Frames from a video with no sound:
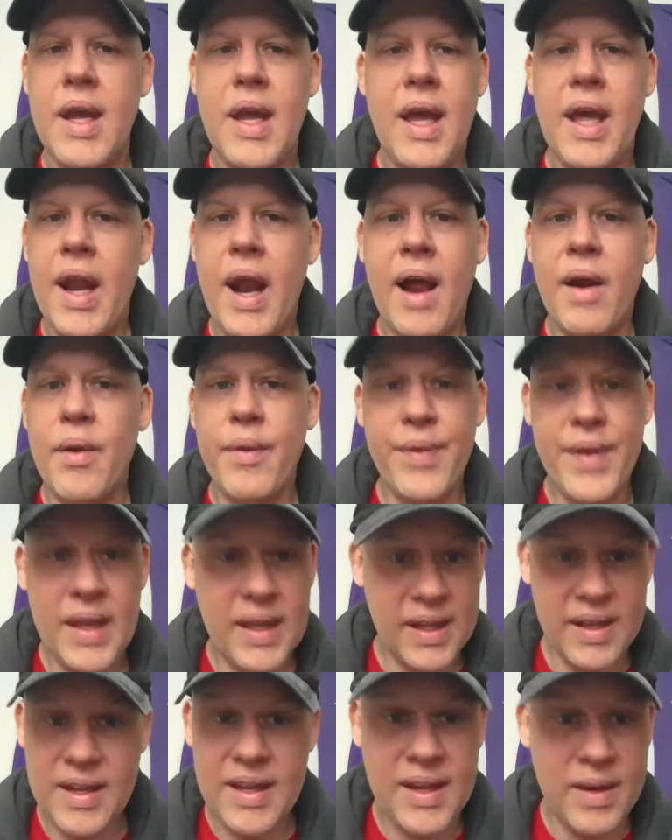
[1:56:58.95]
And I don't think
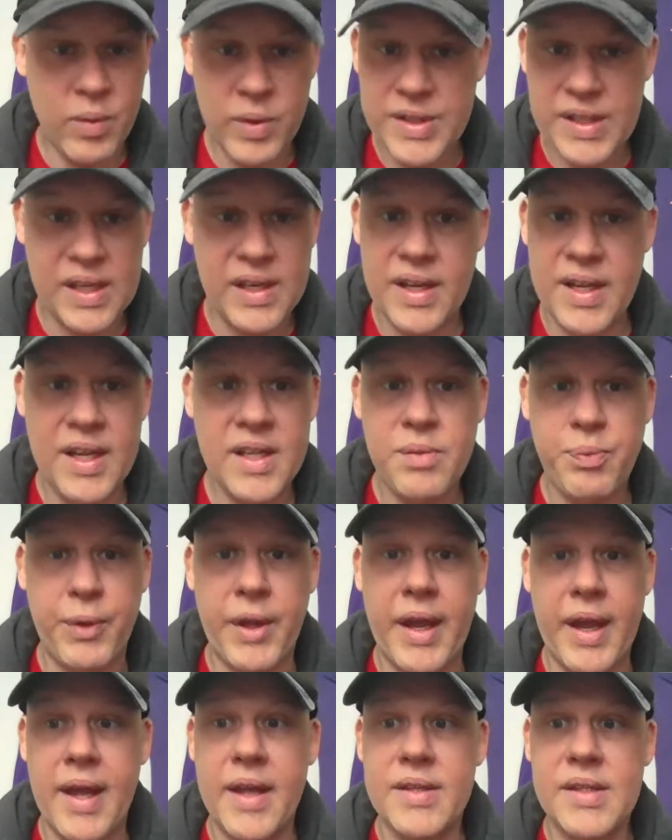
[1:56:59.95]
it was in his
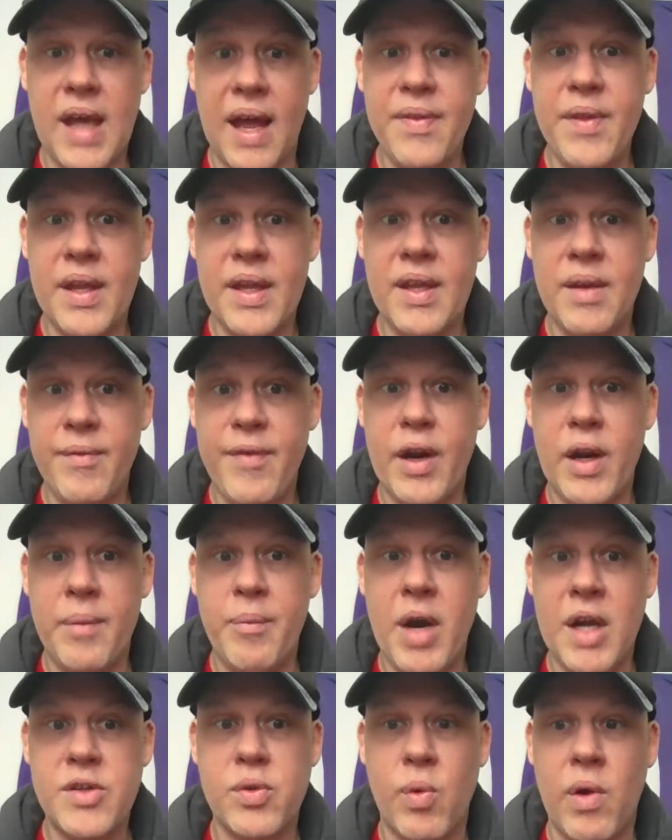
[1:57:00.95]
plans. I think he very
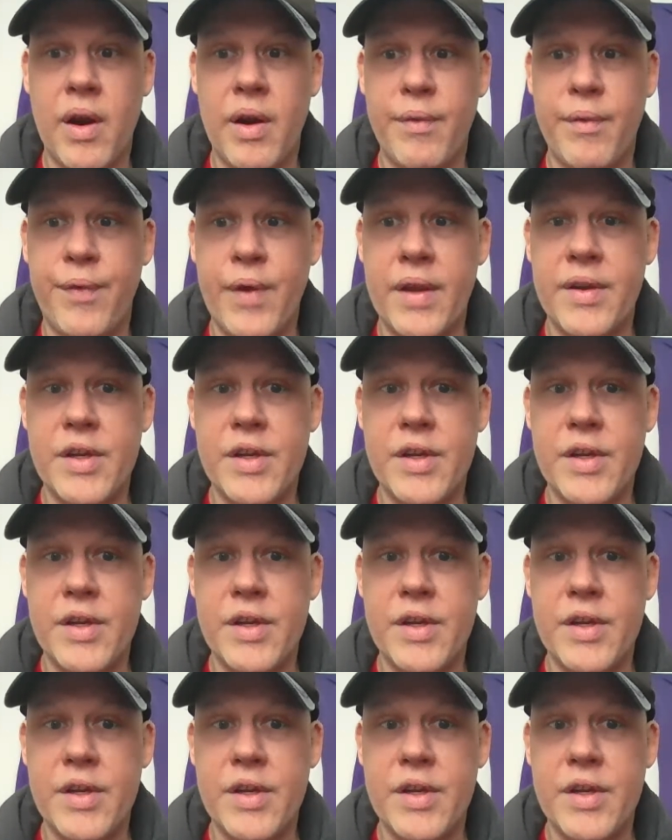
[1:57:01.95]
much wanted Fred